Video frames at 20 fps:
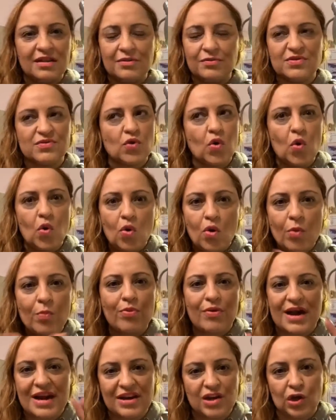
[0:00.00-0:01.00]
It was all
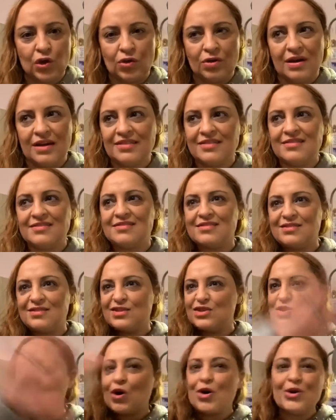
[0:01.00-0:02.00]
brand new. Like this is
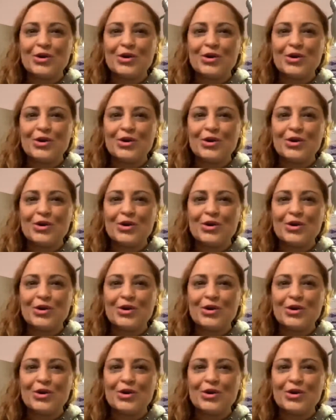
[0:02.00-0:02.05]
a